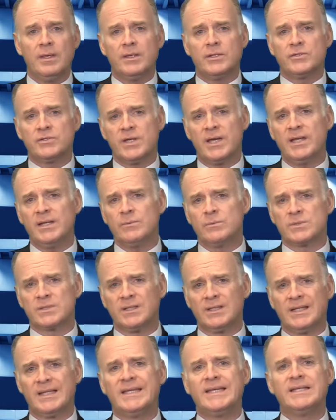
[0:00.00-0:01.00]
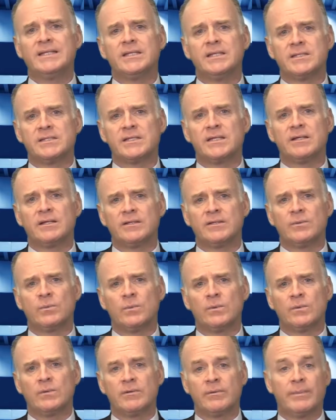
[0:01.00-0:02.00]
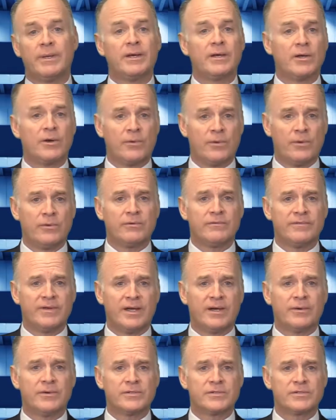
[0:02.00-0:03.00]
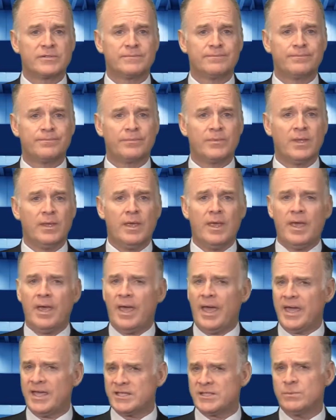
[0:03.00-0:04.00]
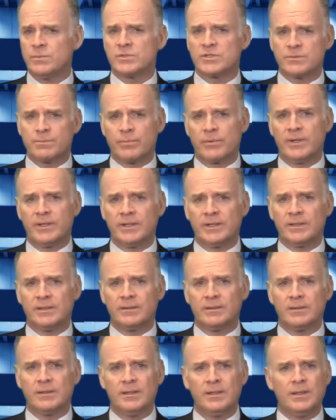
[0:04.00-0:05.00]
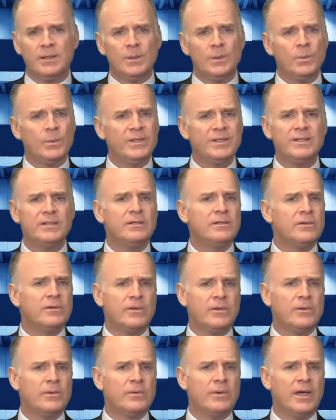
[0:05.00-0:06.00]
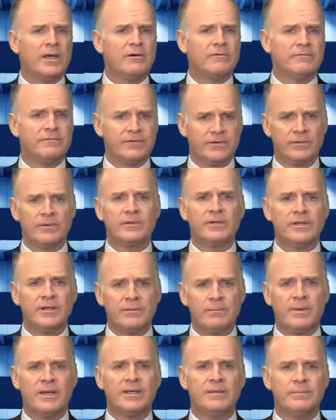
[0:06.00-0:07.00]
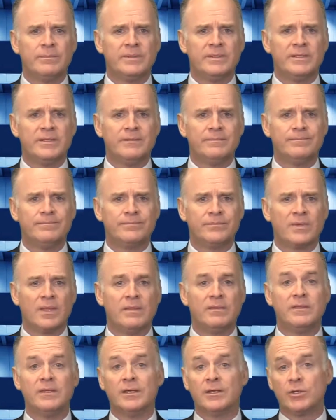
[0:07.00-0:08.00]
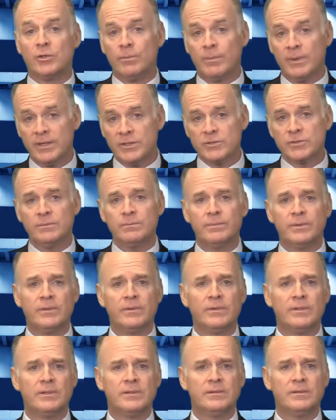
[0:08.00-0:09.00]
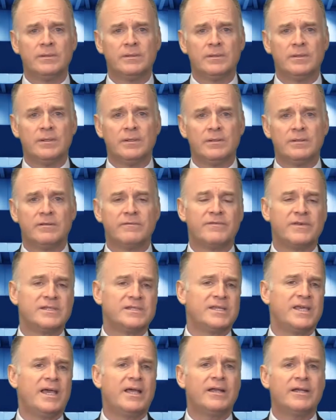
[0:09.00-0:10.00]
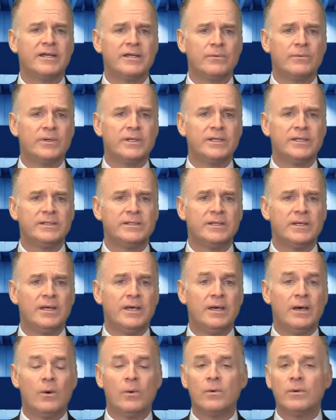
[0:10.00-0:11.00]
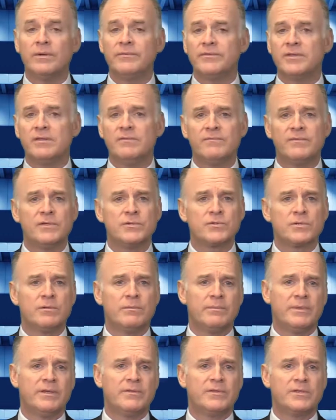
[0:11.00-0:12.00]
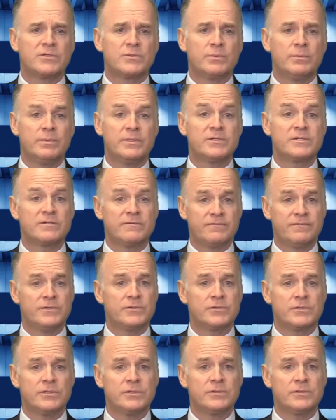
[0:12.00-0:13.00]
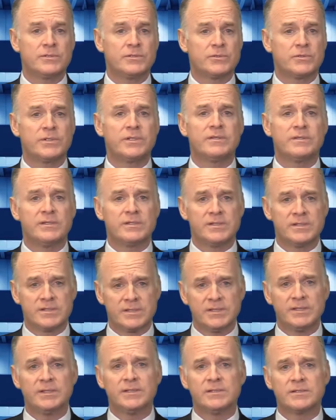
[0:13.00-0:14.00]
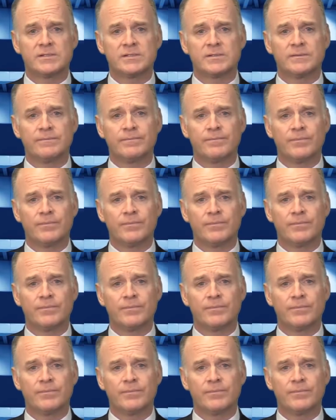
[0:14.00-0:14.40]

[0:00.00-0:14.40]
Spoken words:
China was late in telling the world about coronavirus. As it was spreading, we didn't know how virulent it might be, the incubation period, the fatality rate, or if conventional methods would be sufficient to treat the disease.